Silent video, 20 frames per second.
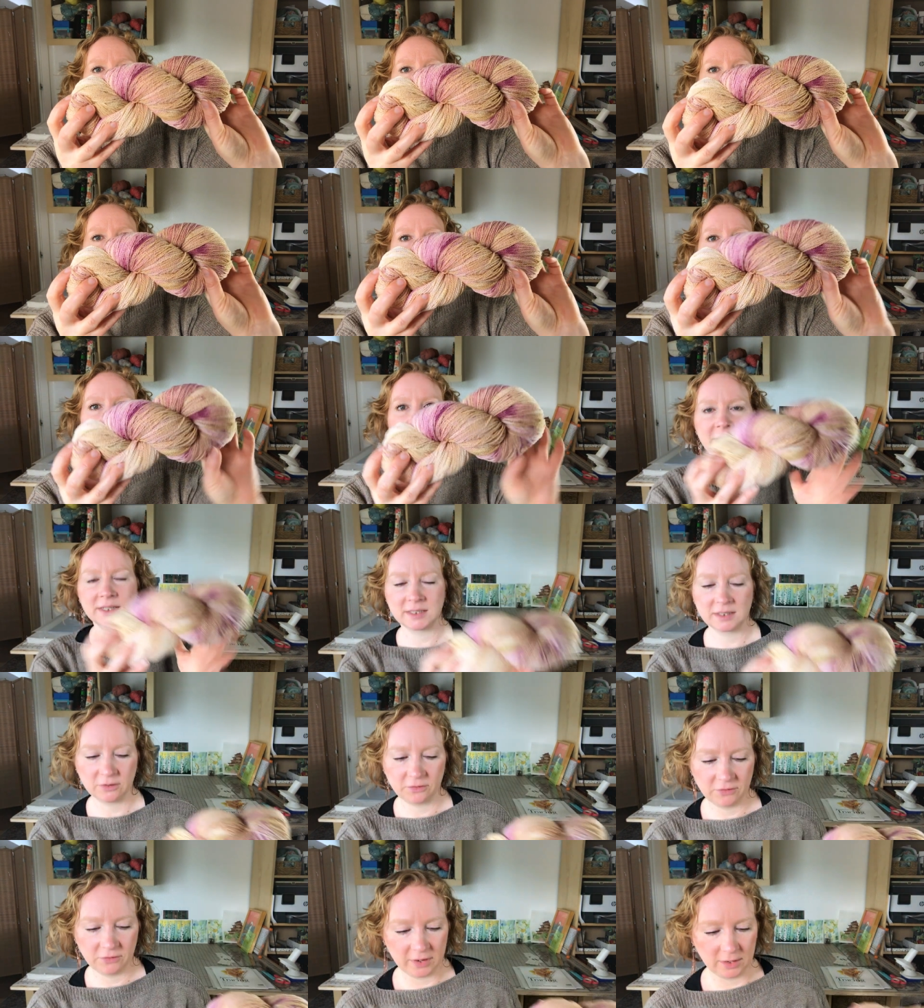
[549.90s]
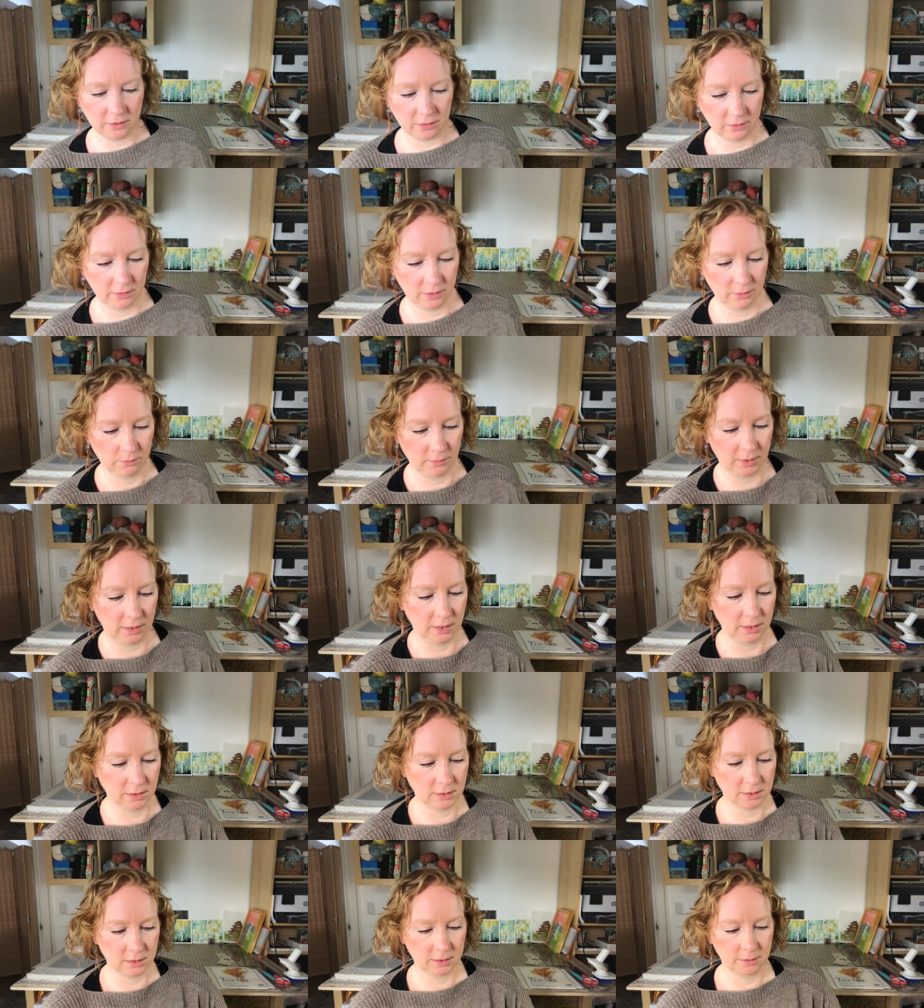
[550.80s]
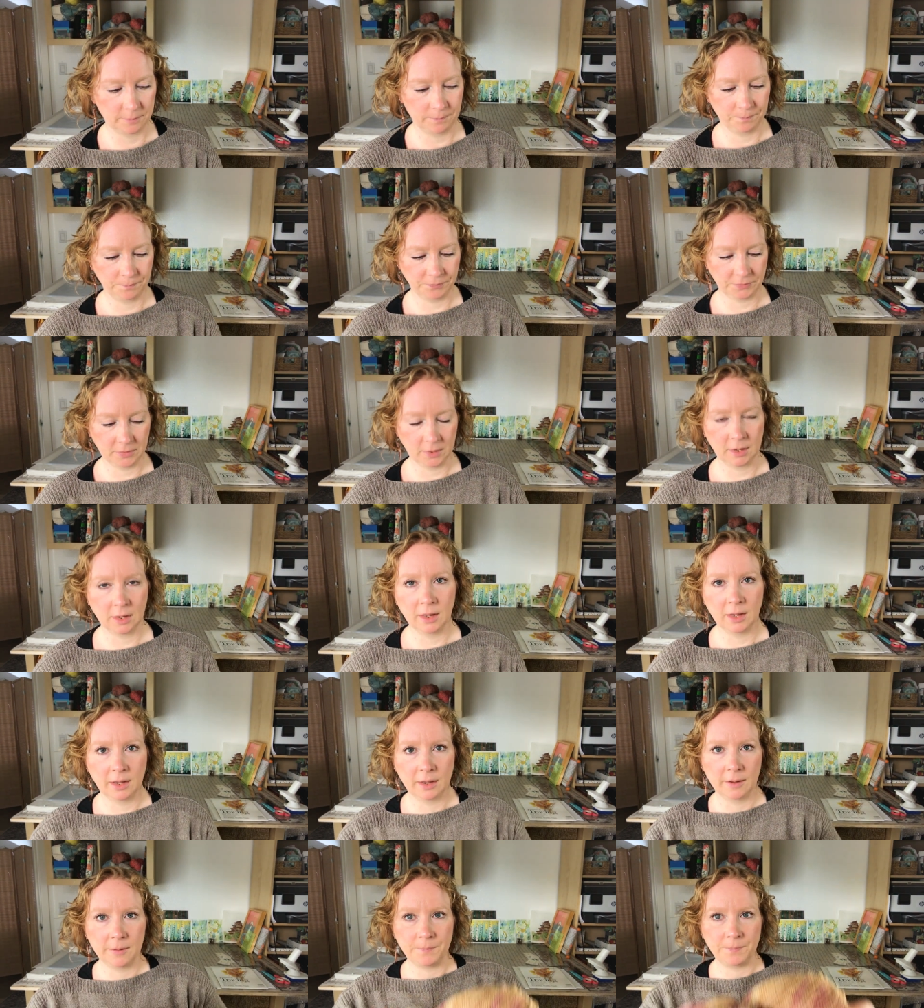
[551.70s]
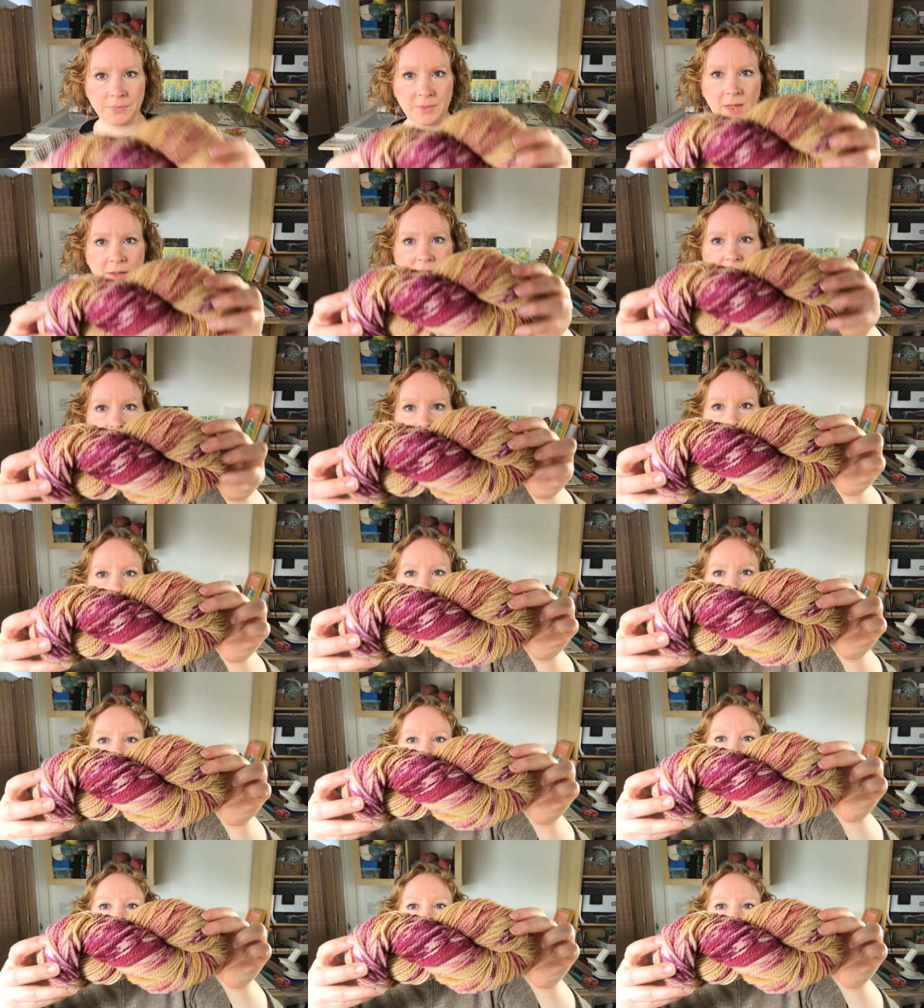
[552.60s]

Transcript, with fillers: So that's the fingering weight, and then this